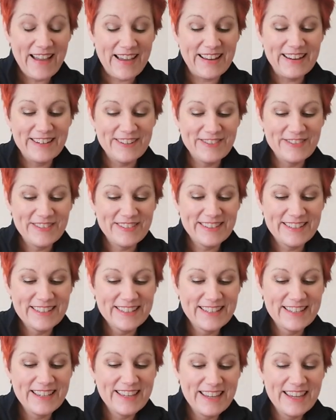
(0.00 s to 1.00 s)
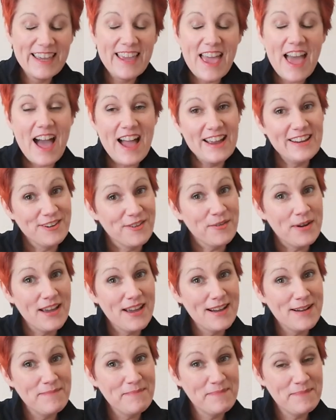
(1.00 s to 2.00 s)
I know I
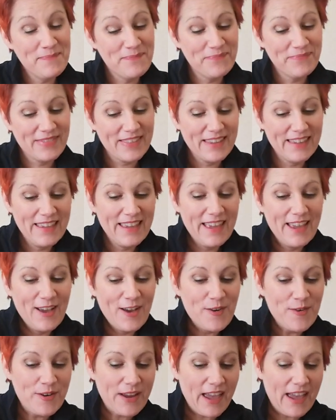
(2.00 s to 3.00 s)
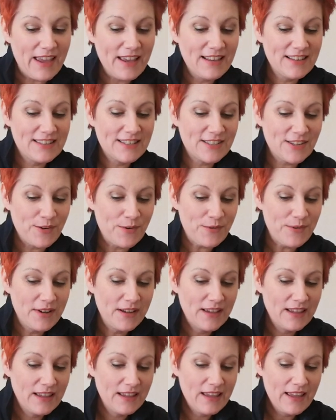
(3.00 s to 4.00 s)
am. Okay, so
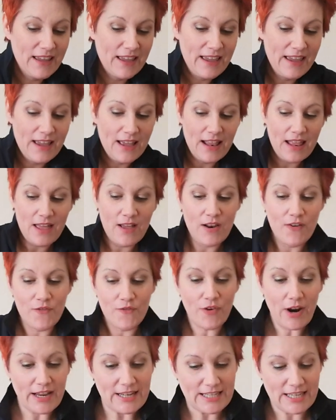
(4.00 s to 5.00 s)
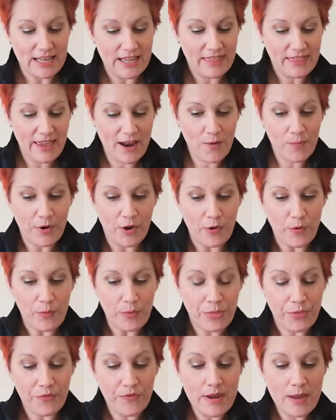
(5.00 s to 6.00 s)
right, there we go,
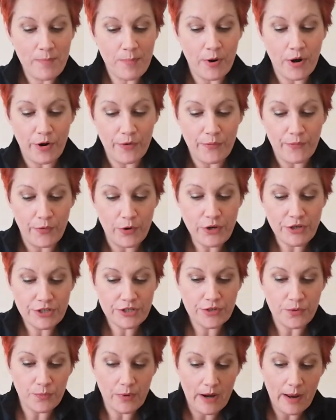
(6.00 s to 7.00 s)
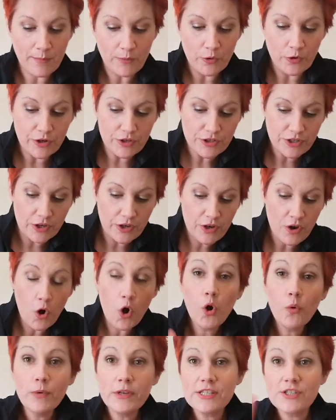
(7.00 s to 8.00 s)
3 per foot. So what I'm going to do,
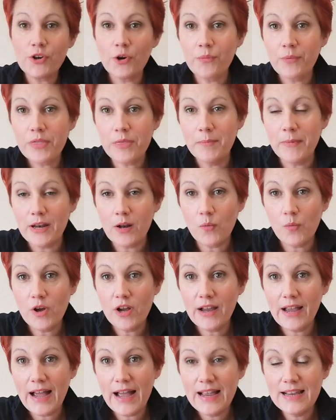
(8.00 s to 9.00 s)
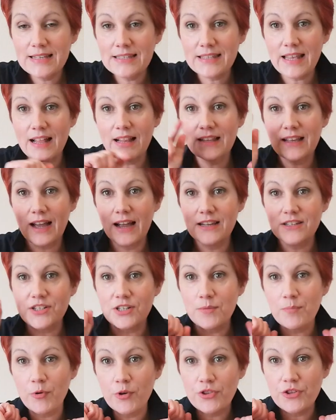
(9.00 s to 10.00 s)
always start with the middle one, guys. That'll guide you
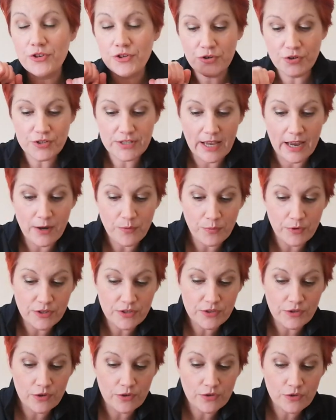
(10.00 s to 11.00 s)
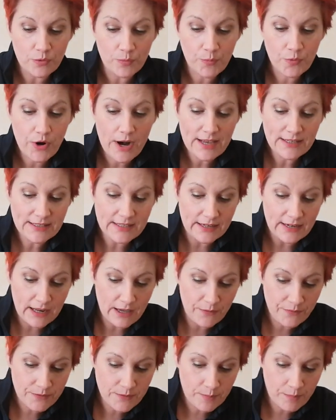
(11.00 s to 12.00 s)
to put the 2 side ones on. So press and
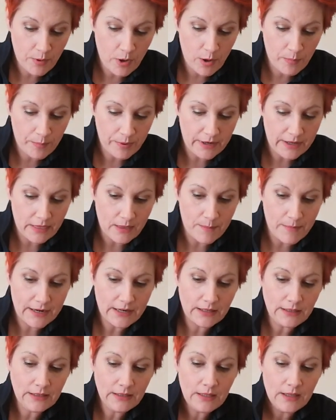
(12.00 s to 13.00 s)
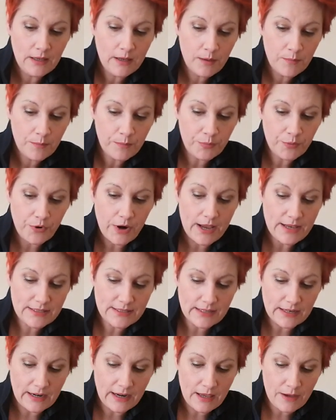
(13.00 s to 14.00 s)
lift, pop it in the middle.
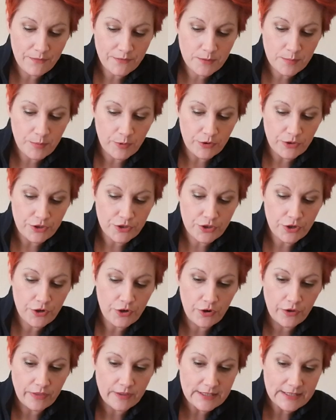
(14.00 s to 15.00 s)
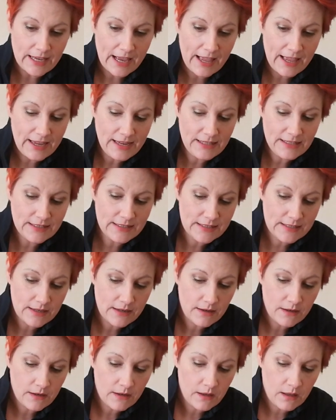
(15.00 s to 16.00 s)
Press and lift, put the 2 on the sides.
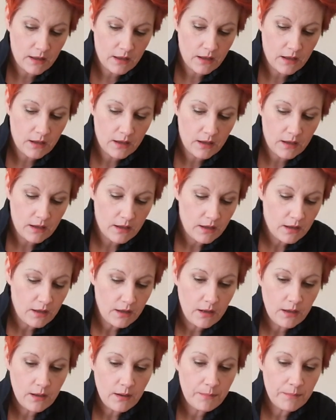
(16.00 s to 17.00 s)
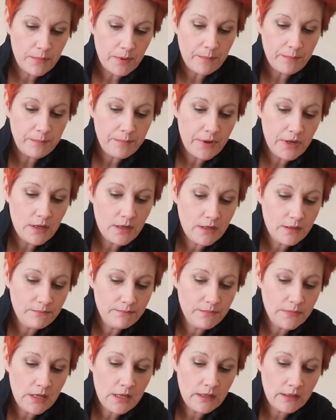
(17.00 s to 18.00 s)
Bum,
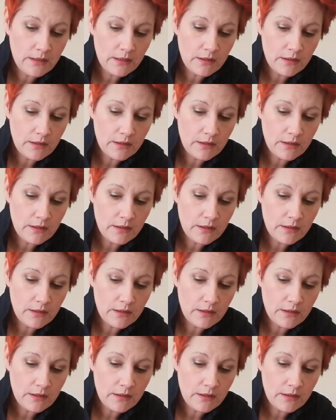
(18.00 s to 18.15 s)
bum.